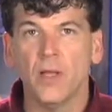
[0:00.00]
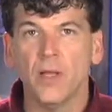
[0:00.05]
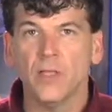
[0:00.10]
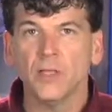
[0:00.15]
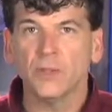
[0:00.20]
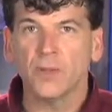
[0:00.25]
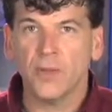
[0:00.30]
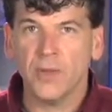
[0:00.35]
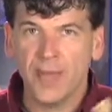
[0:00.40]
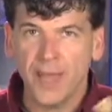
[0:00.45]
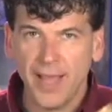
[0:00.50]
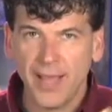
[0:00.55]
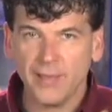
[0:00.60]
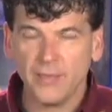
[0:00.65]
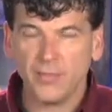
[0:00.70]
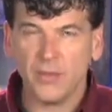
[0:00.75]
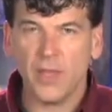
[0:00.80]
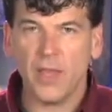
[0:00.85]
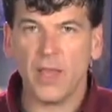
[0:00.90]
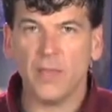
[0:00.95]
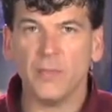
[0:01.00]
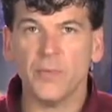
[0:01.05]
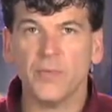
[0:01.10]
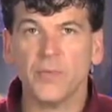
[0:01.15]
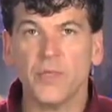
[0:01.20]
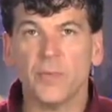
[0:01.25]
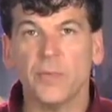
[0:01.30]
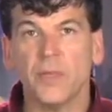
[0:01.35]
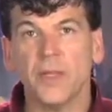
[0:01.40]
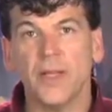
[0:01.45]
So a gas cap is
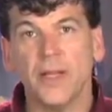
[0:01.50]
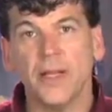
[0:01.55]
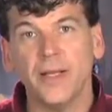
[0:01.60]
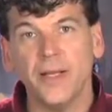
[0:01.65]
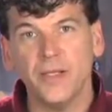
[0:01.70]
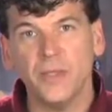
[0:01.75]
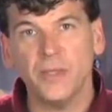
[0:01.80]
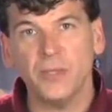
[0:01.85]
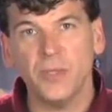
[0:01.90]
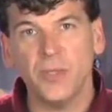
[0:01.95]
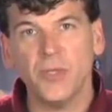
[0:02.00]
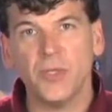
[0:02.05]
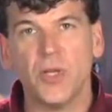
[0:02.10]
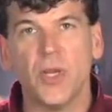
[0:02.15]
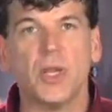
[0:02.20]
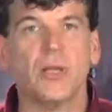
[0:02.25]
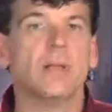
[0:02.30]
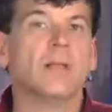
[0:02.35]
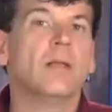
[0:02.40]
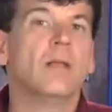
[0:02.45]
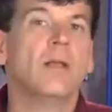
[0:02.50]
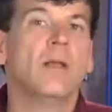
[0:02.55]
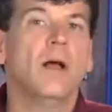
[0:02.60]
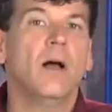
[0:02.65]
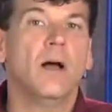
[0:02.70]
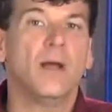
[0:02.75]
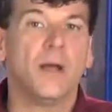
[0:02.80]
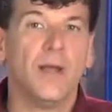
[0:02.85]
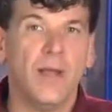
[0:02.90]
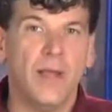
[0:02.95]
something that needs to be checked
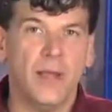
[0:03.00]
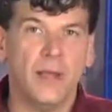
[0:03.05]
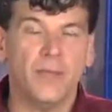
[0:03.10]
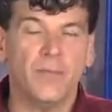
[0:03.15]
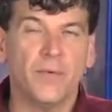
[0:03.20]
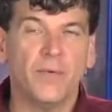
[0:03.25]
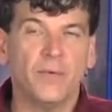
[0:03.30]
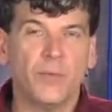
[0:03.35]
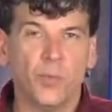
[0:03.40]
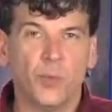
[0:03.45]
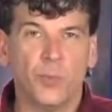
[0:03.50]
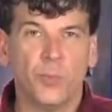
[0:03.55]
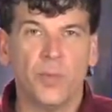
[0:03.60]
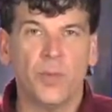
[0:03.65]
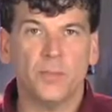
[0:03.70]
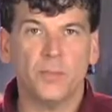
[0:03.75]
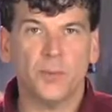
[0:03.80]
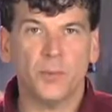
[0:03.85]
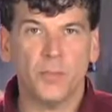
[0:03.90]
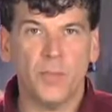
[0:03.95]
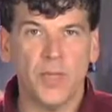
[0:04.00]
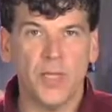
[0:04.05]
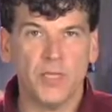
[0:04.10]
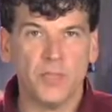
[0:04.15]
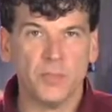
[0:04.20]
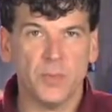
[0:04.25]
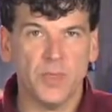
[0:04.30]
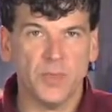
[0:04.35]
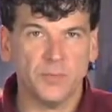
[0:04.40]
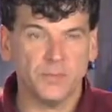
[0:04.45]
on every fuel pump
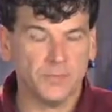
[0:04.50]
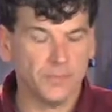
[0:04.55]
replacement.